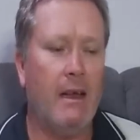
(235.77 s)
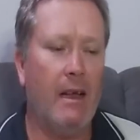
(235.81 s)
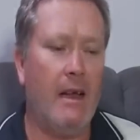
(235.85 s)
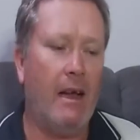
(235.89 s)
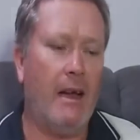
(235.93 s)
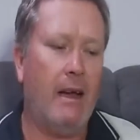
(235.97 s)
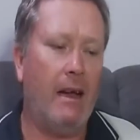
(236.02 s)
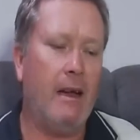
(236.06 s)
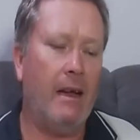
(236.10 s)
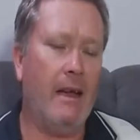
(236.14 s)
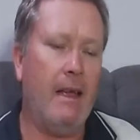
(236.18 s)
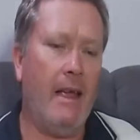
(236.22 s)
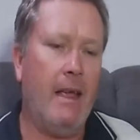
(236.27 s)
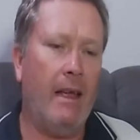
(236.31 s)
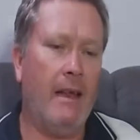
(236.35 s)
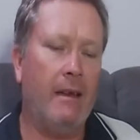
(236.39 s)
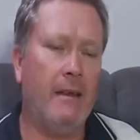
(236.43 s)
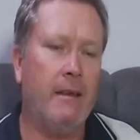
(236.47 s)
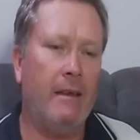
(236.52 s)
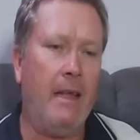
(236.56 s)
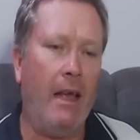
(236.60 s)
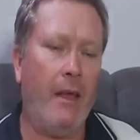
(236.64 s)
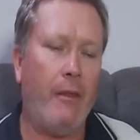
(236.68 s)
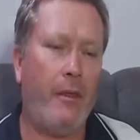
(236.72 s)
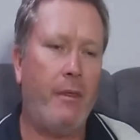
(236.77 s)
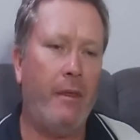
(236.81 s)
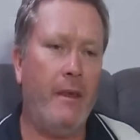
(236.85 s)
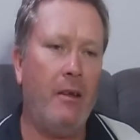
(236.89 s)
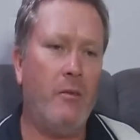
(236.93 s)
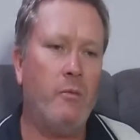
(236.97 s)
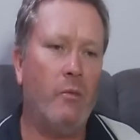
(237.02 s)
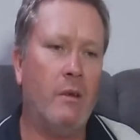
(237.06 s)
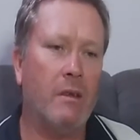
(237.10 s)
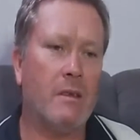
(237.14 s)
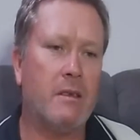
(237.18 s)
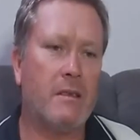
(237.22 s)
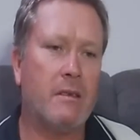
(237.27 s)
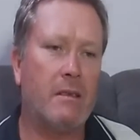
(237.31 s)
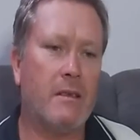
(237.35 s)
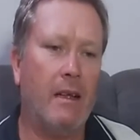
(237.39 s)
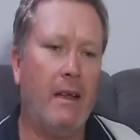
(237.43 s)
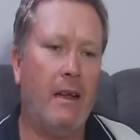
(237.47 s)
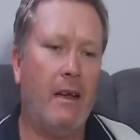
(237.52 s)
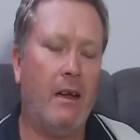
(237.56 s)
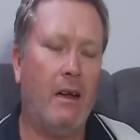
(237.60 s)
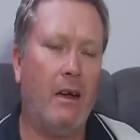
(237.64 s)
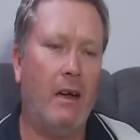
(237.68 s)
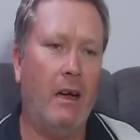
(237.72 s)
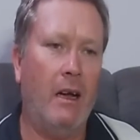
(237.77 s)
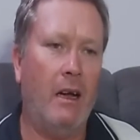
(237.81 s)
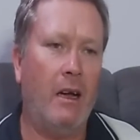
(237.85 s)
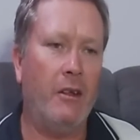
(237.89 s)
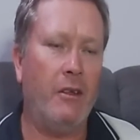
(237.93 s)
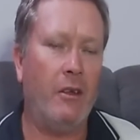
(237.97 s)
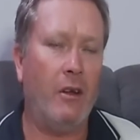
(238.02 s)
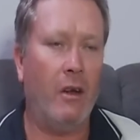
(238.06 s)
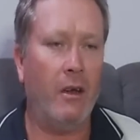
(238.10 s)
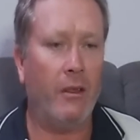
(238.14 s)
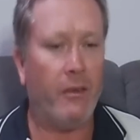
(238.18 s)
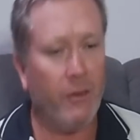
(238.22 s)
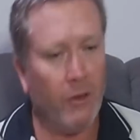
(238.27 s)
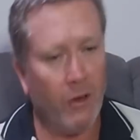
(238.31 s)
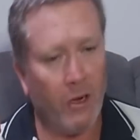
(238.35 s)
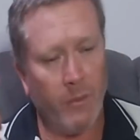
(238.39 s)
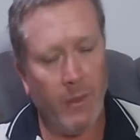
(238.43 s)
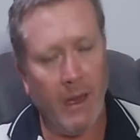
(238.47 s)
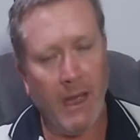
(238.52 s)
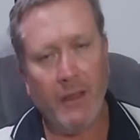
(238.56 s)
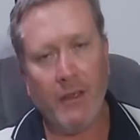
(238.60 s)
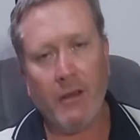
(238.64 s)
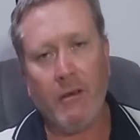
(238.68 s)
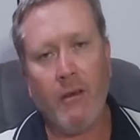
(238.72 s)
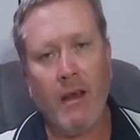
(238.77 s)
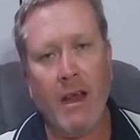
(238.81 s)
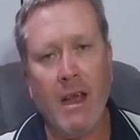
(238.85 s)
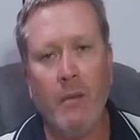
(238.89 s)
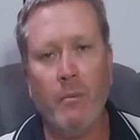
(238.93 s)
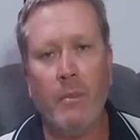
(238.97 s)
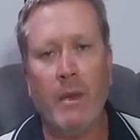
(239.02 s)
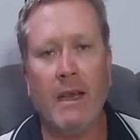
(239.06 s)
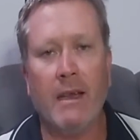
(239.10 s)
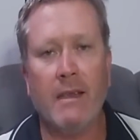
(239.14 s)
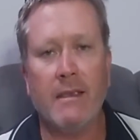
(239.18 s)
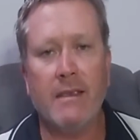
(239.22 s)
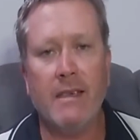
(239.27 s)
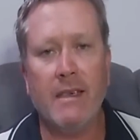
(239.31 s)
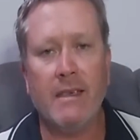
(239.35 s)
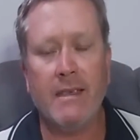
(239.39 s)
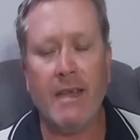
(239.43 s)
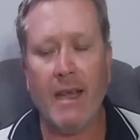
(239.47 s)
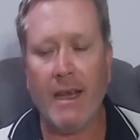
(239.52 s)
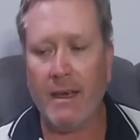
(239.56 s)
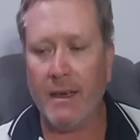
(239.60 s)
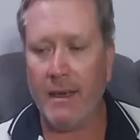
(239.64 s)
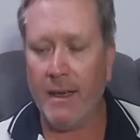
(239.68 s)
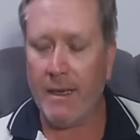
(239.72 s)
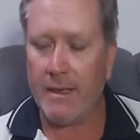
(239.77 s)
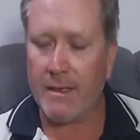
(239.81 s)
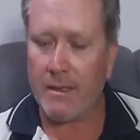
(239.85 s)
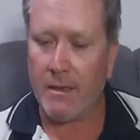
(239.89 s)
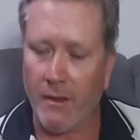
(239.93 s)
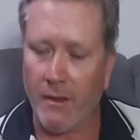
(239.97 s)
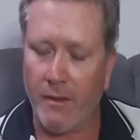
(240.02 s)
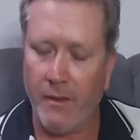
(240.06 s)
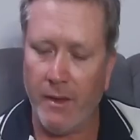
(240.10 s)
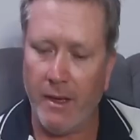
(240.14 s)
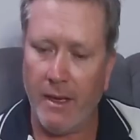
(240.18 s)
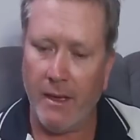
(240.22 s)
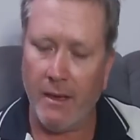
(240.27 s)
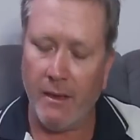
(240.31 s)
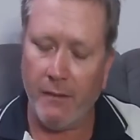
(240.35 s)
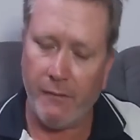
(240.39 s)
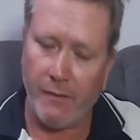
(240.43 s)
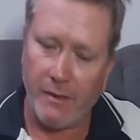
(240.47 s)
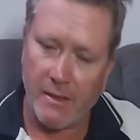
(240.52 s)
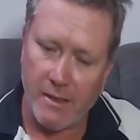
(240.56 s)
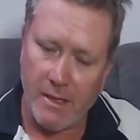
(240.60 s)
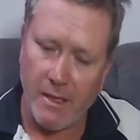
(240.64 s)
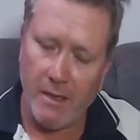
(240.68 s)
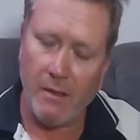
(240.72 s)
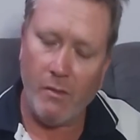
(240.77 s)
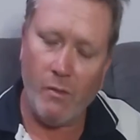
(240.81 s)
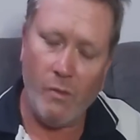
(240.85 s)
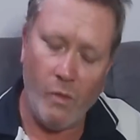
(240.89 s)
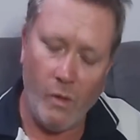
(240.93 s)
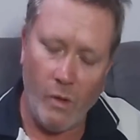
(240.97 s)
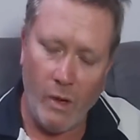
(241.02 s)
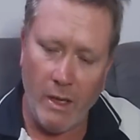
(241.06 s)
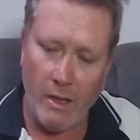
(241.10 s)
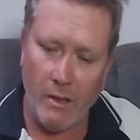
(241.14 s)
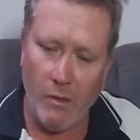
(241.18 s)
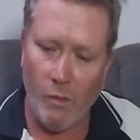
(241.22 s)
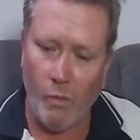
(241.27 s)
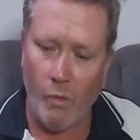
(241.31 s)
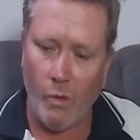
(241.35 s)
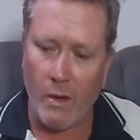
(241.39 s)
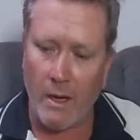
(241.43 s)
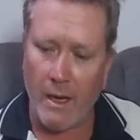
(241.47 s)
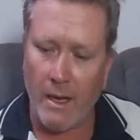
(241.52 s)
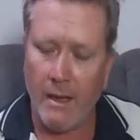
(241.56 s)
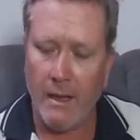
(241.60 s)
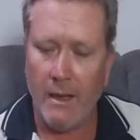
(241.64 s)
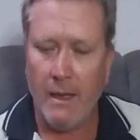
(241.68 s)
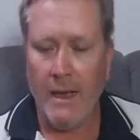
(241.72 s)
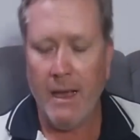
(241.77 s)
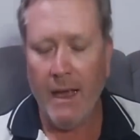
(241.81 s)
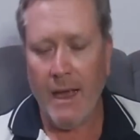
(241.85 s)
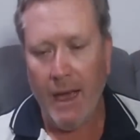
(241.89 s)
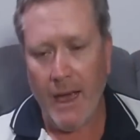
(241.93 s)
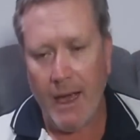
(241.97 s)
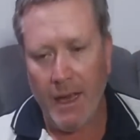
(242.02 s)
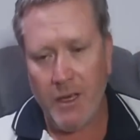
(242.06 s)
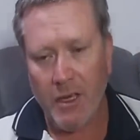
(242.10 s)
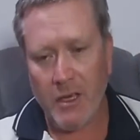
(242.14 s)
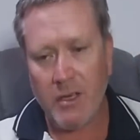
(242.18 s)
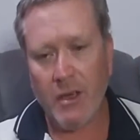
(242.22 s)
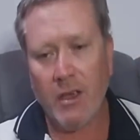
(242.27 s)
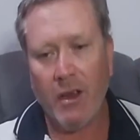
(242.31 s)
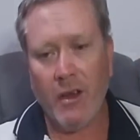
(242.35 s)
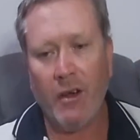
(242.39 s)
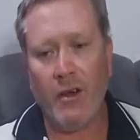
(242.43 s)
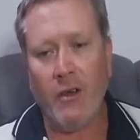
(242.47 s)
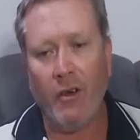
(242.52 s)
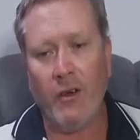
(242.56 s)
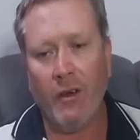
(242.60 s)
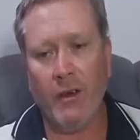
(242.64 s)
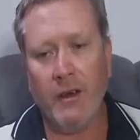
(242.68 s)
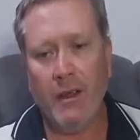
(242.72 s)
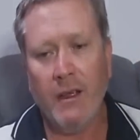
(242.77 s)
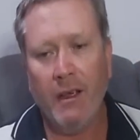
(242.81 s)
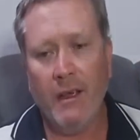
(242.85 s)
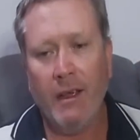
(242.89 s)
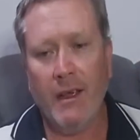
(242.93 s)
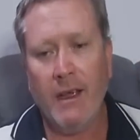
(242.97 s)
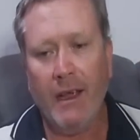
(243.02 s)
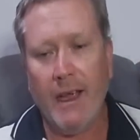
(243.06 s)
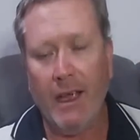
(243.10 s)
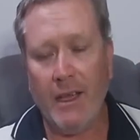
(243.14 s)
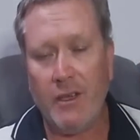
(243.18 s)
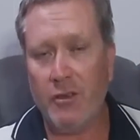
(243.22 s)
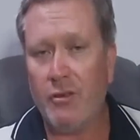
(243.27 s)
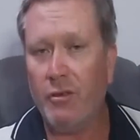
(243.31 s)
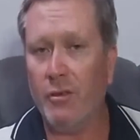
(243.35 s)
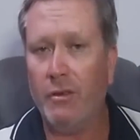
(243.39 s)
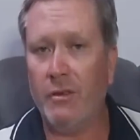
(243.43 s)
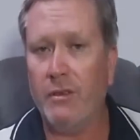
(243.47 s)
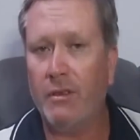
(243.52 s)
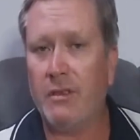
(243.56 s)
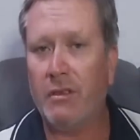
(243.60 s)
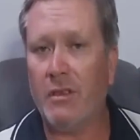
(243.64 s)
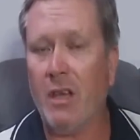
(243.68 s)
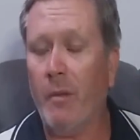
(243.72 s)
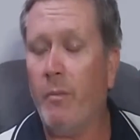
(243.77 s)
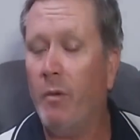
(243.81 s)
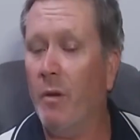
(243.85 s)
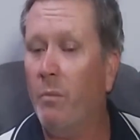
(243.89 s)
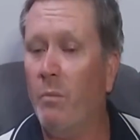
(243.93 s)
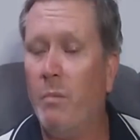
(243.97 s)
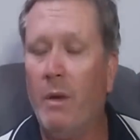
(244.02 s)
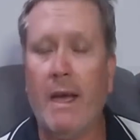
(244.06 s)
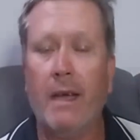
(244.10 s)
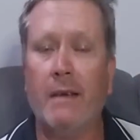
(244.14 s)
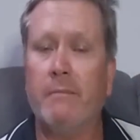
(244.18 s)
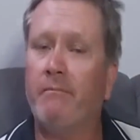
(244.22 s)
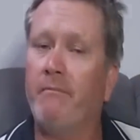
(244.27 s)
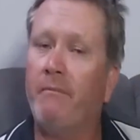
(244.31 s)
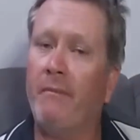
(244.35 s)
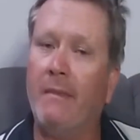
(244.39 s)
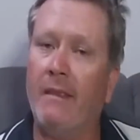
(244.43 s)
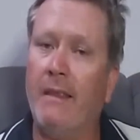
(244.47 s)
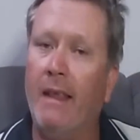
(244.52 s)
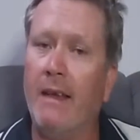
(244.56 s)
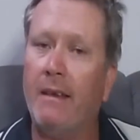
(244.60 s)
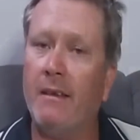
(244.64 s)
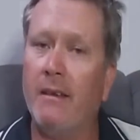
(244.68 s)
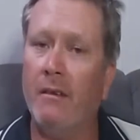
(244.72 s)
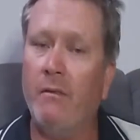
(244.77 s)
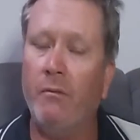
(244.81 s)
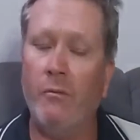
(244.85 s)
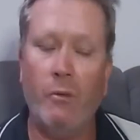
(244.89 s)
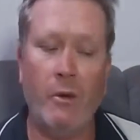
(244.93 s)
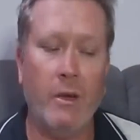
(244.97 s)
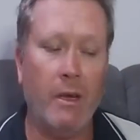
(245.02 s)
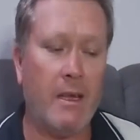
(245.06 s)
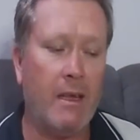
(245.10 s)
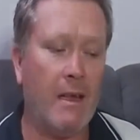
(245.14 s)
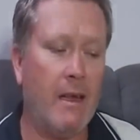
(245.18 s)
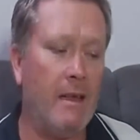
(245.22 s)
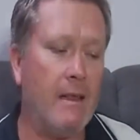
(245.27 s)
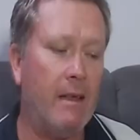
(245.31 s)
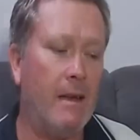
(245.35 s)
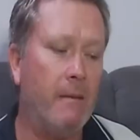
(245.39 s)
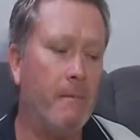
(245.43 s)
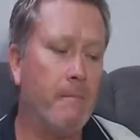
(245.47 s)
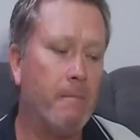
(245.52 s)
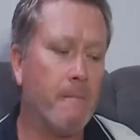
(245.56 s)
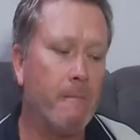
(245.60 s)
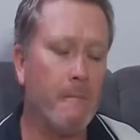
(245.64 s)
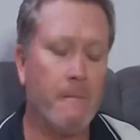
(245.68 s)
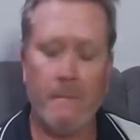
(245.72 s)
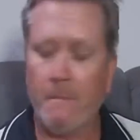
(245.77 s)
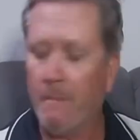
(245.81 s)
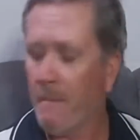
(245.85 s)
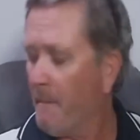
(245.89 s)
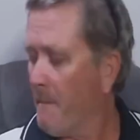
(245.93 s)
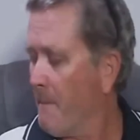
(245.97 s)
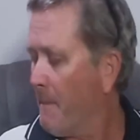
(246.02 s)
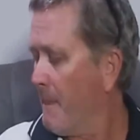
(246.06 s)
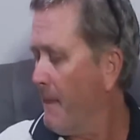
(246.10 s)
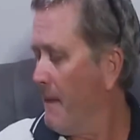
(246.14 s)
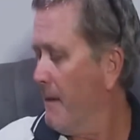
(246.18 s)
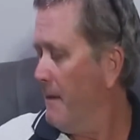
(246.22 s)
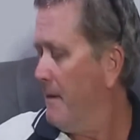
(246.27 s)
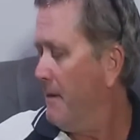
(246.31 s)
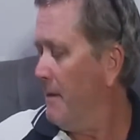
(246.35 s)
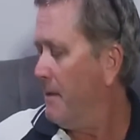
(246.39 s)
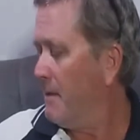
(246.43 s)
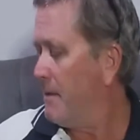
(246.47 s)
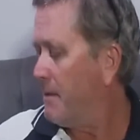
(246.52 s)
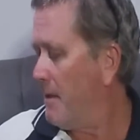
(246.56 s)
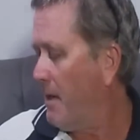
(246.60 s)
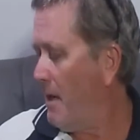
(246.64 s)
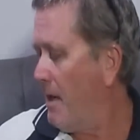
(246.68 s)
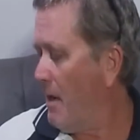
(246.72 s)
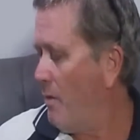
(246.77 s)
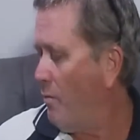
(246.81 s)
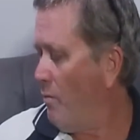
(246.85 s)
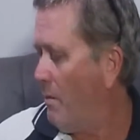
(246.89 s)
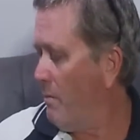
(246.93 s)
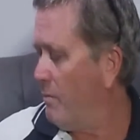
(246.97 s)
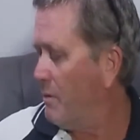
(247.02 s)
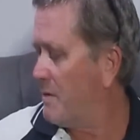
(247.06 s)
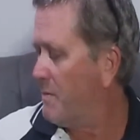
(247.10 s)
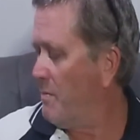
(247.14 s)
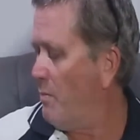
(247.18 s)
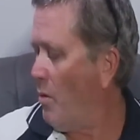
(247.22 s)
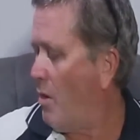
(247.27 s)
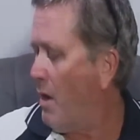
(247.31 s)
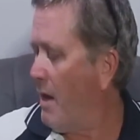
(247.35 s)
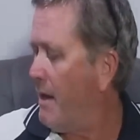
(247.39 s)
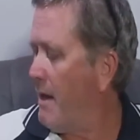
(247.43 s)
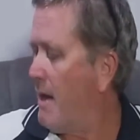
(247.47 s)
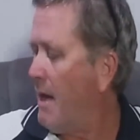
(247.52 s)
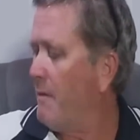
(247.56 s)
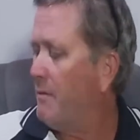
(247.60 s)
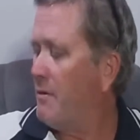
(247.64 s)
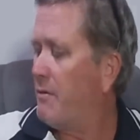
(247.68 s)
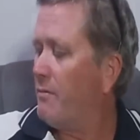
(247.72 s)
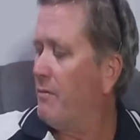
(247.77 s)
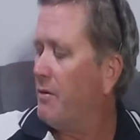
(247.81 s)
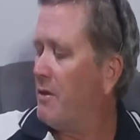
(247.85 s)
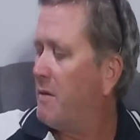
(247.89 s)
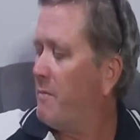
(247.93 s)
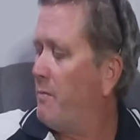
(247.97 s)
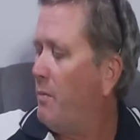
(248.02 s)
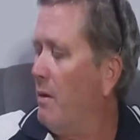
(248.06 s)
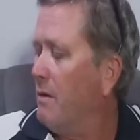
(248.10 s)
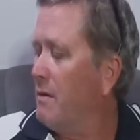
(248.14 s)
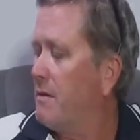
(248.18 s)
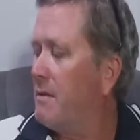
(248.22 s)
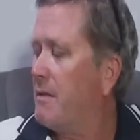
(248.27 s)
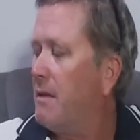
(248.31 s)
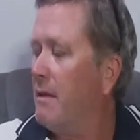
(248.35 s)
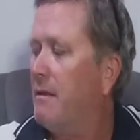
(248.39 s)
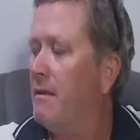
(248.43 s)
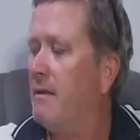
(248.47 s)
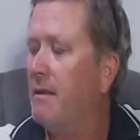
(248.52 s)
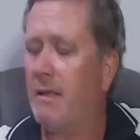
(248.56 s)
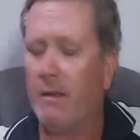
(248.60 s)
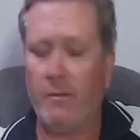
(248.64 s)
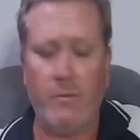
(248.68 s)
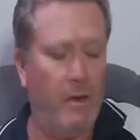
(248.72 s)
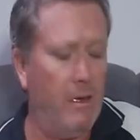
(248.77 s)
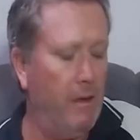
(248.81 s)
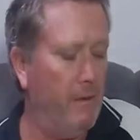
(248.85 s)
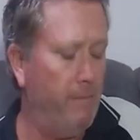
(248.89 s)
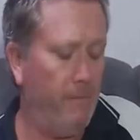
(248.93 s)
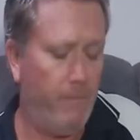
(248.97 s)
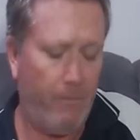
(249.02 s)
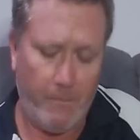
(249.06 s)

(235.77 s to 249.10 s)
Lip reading: And the other thing was, I thought about the ground balancing technique, I figured if it's in the water and you turn it on, it should stop it, but that didn't work either. So what was Minelab's response to this one?